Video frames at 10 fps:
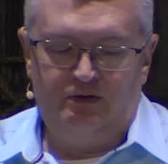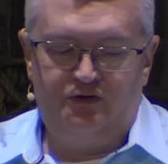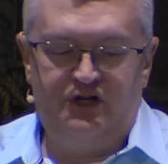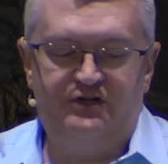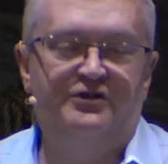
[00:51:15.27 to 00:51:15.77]

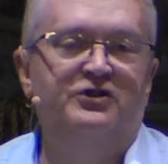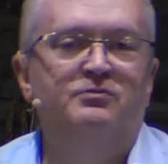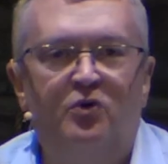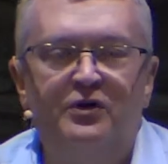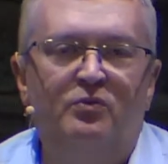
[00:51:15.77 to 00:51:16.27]
Jesus is
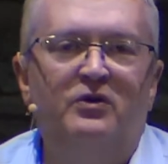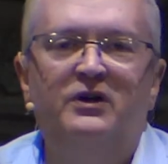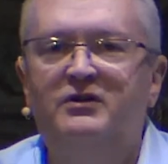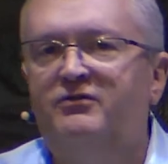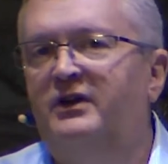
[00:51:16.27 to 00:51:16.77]
more than
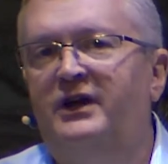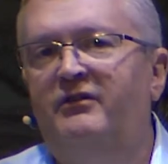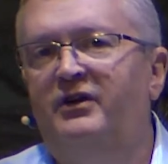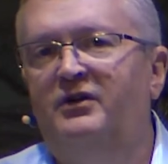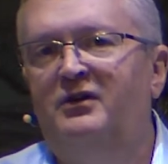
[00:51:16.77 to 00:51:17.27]
willing to
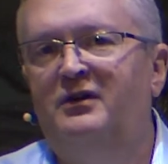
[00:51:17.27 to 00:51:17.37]
forgive you.